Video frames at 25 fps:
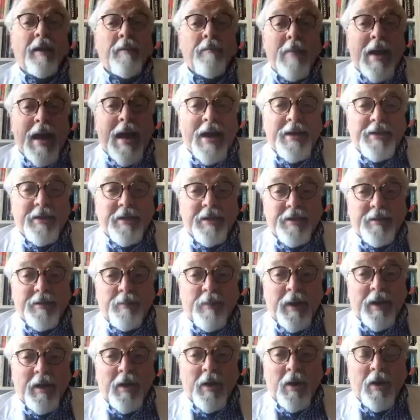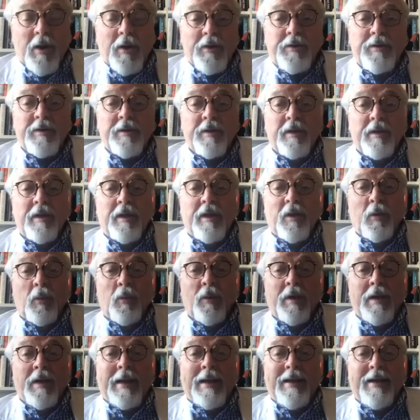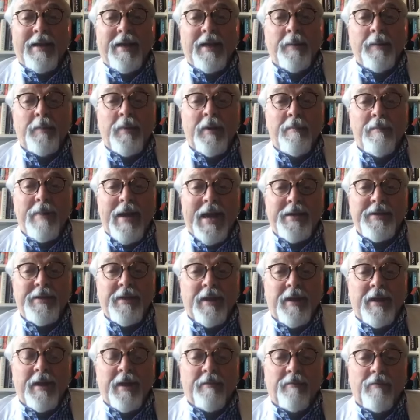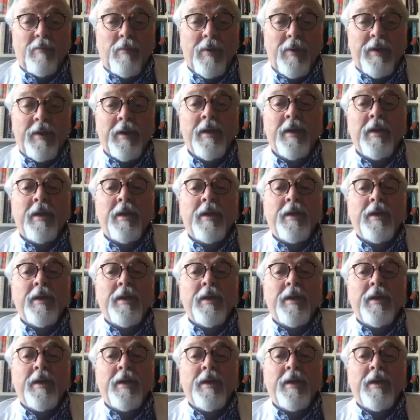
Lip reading: matters because it would clearly be better if we